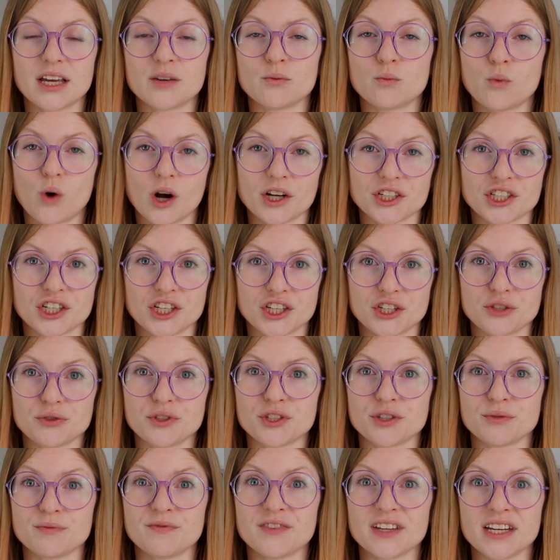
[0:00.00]
and watching
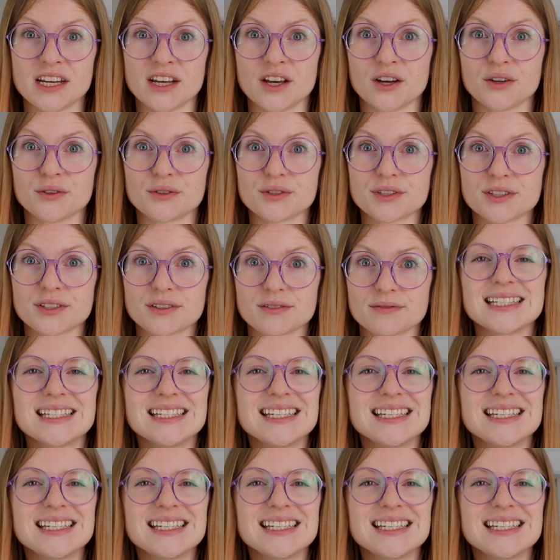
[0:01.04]
YouTube videos.